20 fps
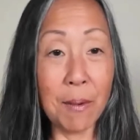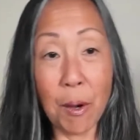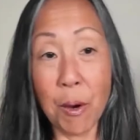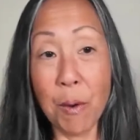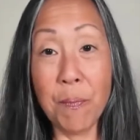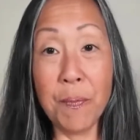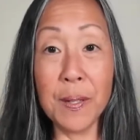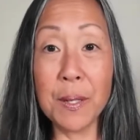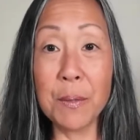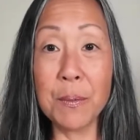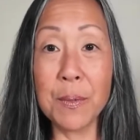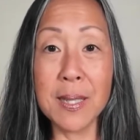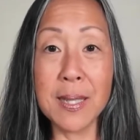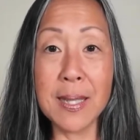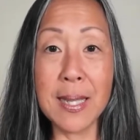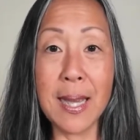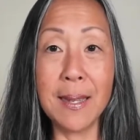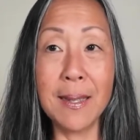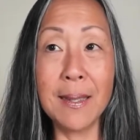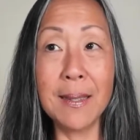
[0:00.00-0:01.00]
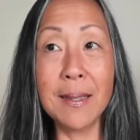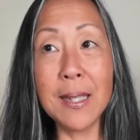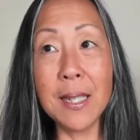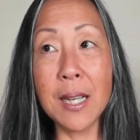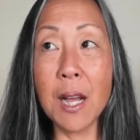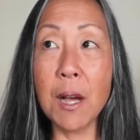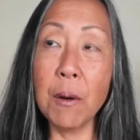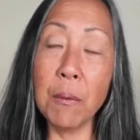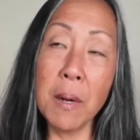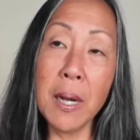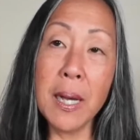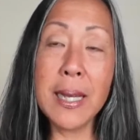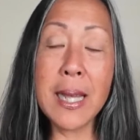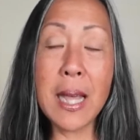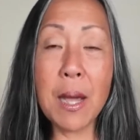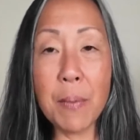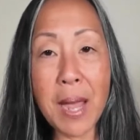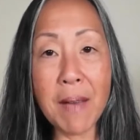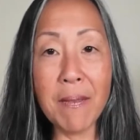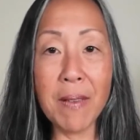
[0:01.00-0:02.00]
hopefully will say, you know,
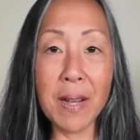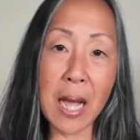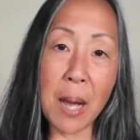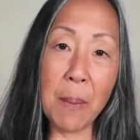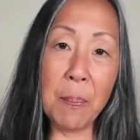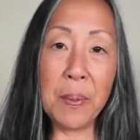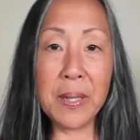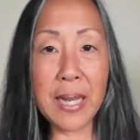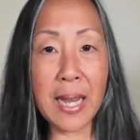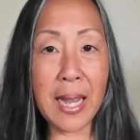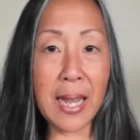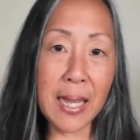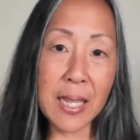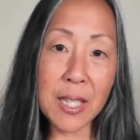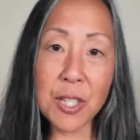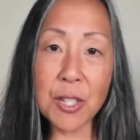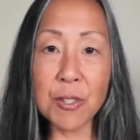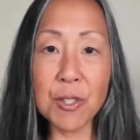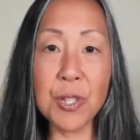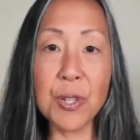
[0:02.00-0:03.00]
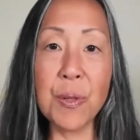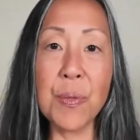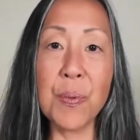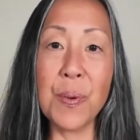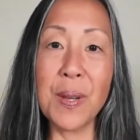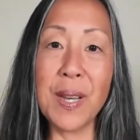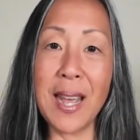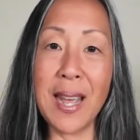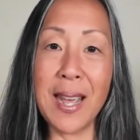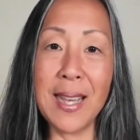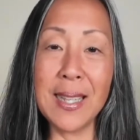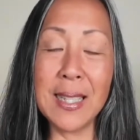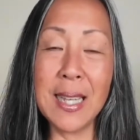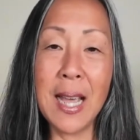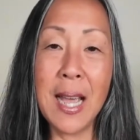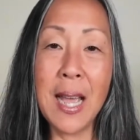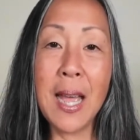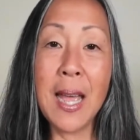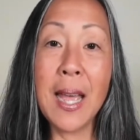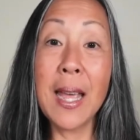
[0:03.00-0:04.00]
yeah, we have a couple of days, 2, 3 days.
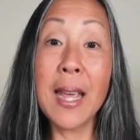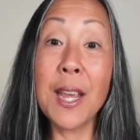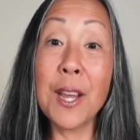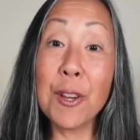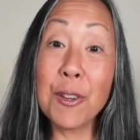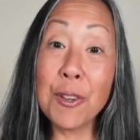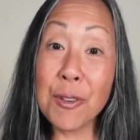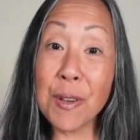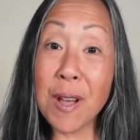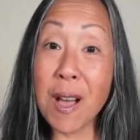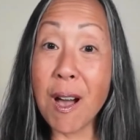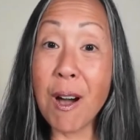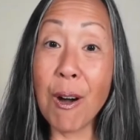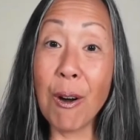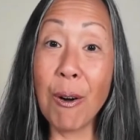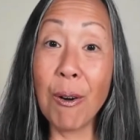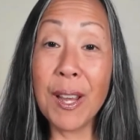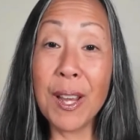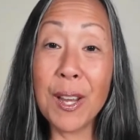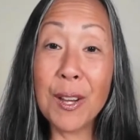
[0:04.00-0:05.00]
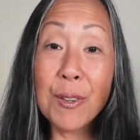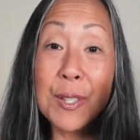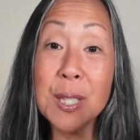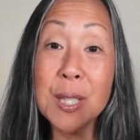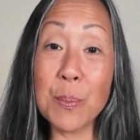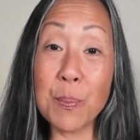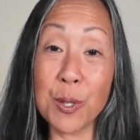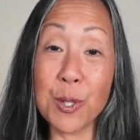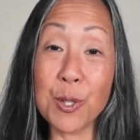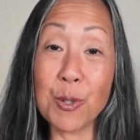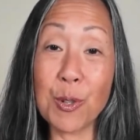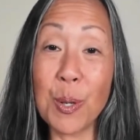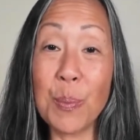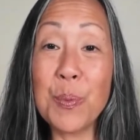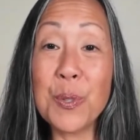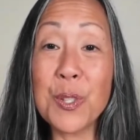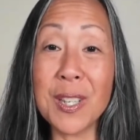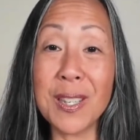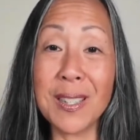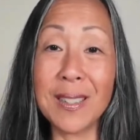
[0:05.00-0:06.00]
Here you go. Here's the
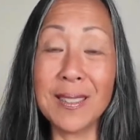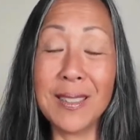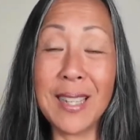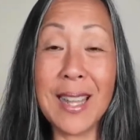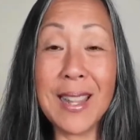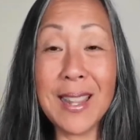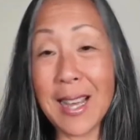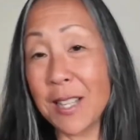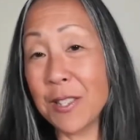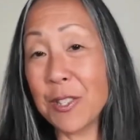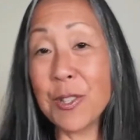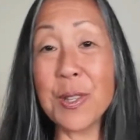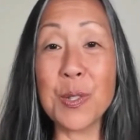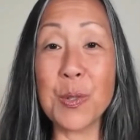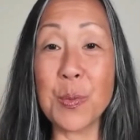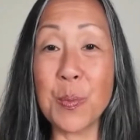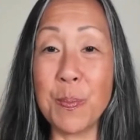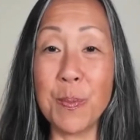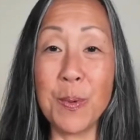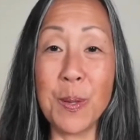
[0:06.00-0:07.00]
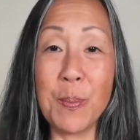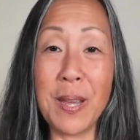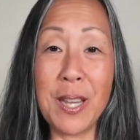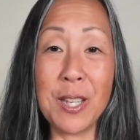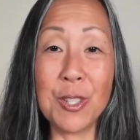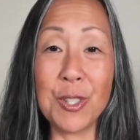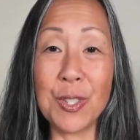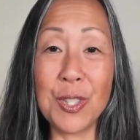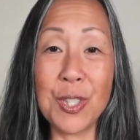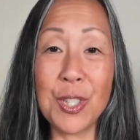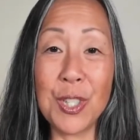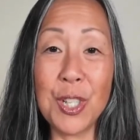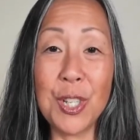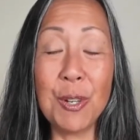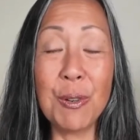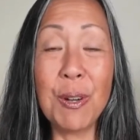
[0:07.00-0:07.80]
prescription. And I'll do this with patients